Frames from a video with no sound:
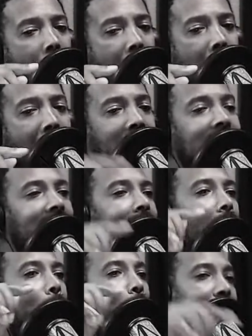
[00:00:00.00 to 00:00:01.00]
I look
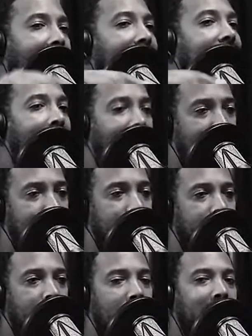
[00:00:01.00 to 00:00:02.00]
at black cops
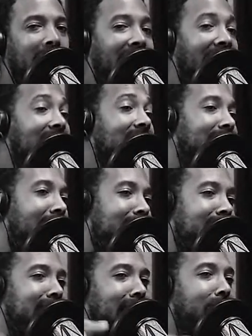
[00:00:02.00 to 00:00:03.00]
like I look at
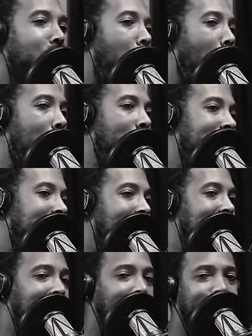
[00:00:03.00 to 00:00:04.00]
us at the corporate
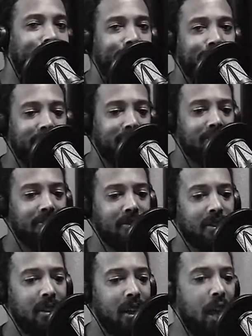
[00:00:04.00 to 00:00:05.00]
plantation.
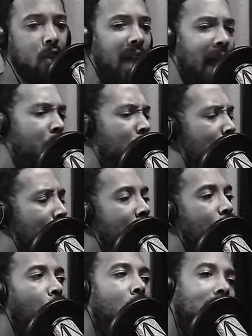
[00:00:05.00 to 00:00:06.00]
And you like, what do you
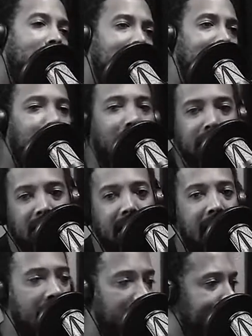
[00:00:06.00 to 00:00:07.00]
mean, Warren? Let's look
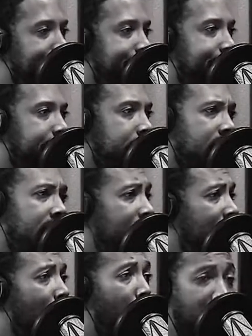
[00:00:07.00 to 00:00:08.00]
at it.
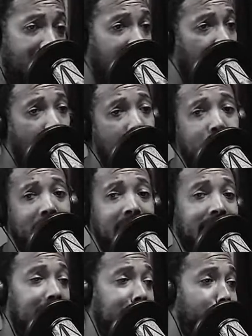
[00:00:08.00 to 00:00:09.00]
We're at the corporate
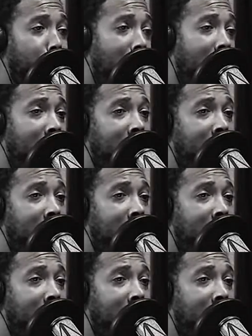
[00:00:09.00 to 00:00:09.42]
plantation, right?